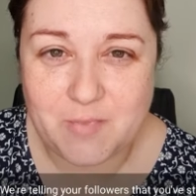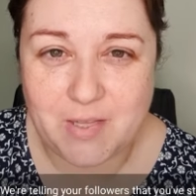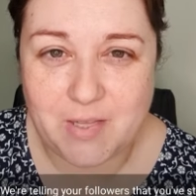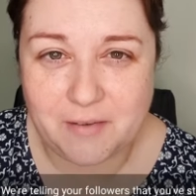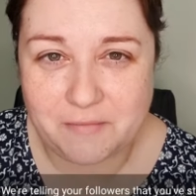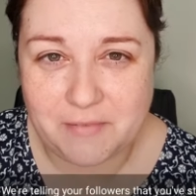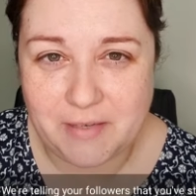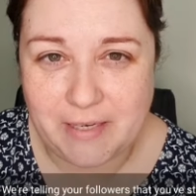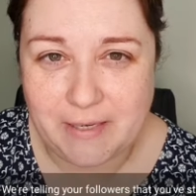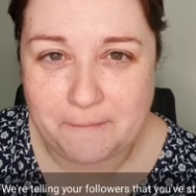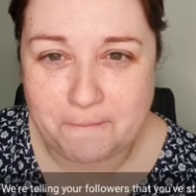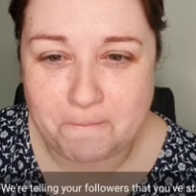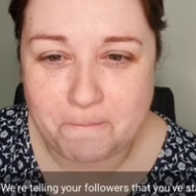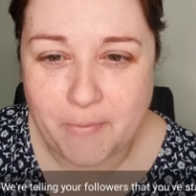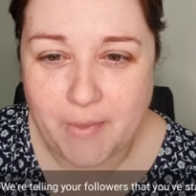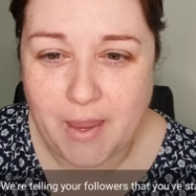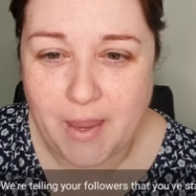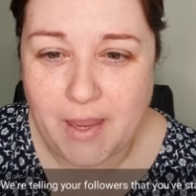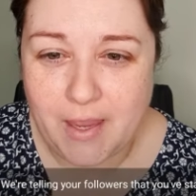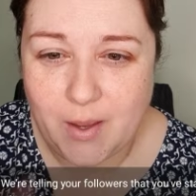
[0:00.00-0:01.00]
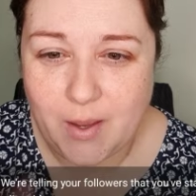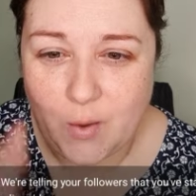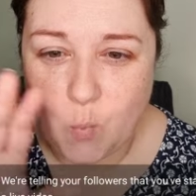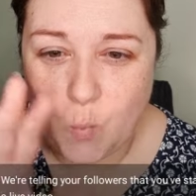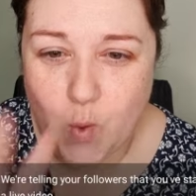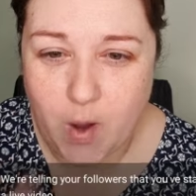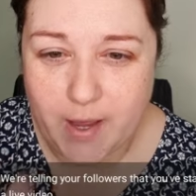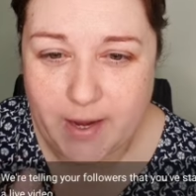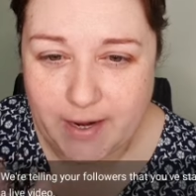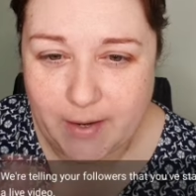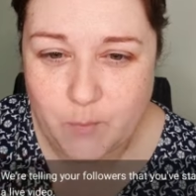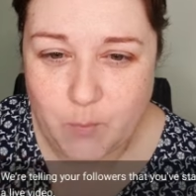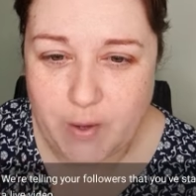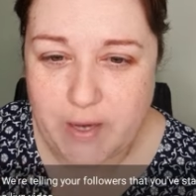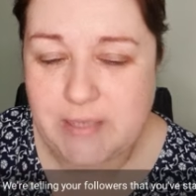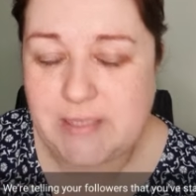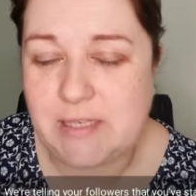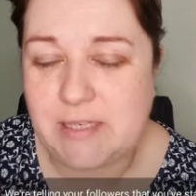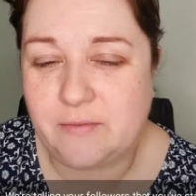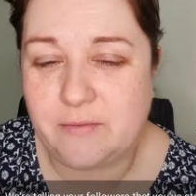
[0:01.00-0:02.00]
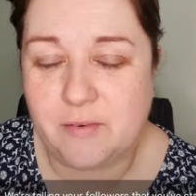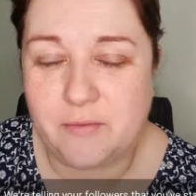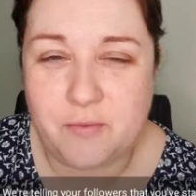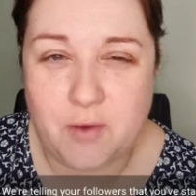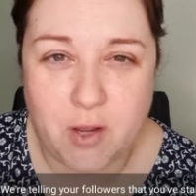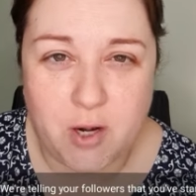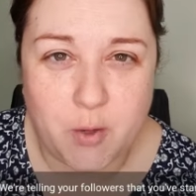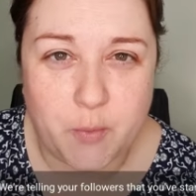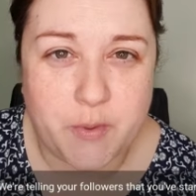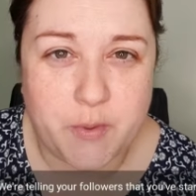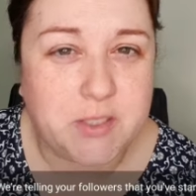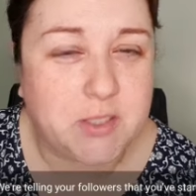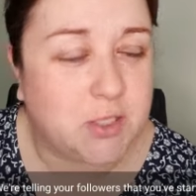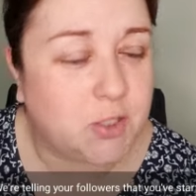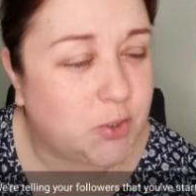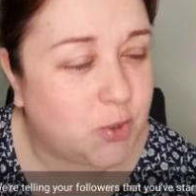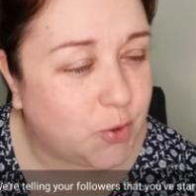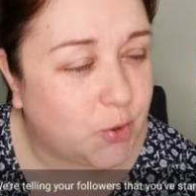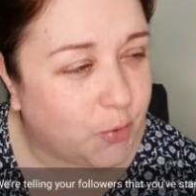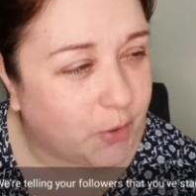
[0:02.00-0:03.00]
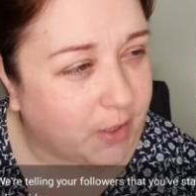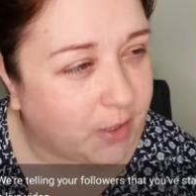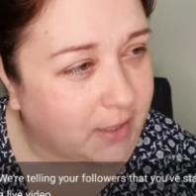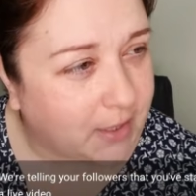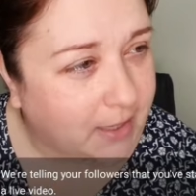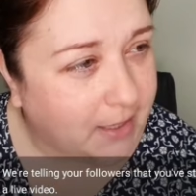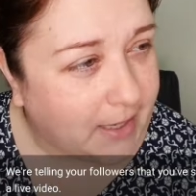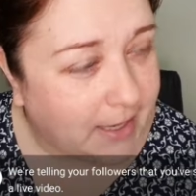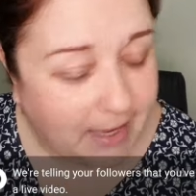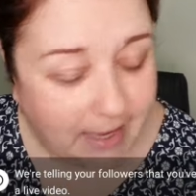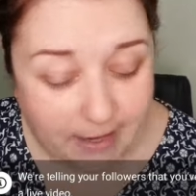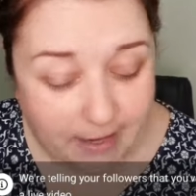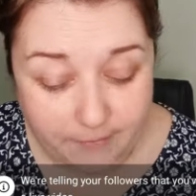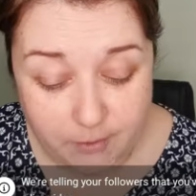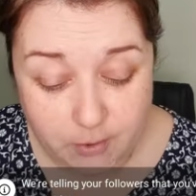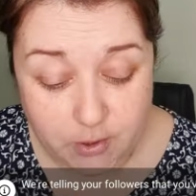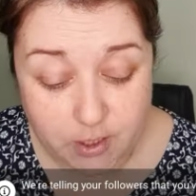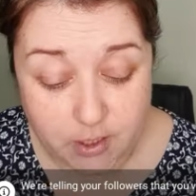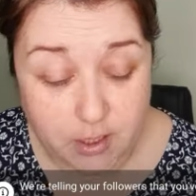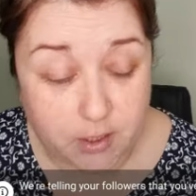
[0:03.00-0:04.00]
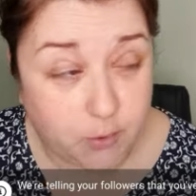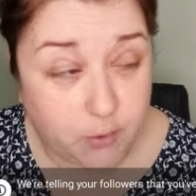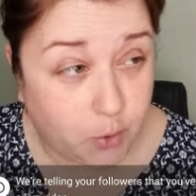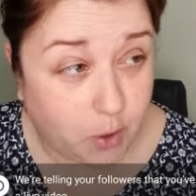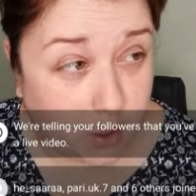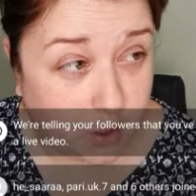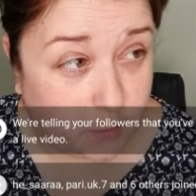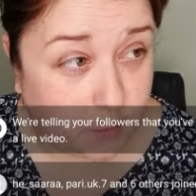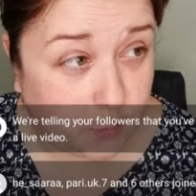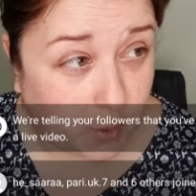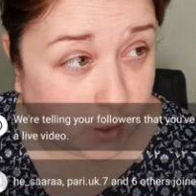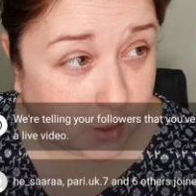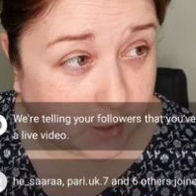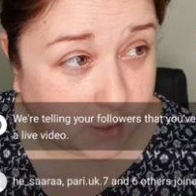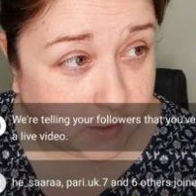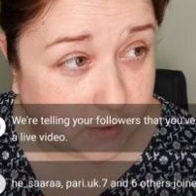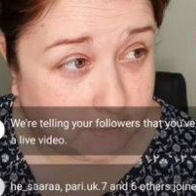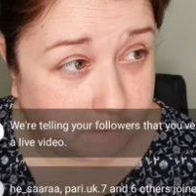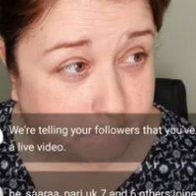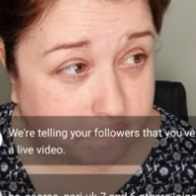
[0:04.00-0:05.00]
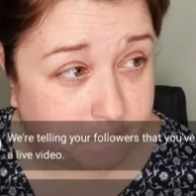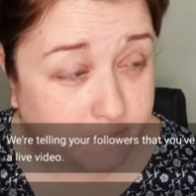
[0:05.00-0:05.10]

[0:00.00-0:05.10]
Lovely. While I'm waiting for followers to join, have you done all your homework?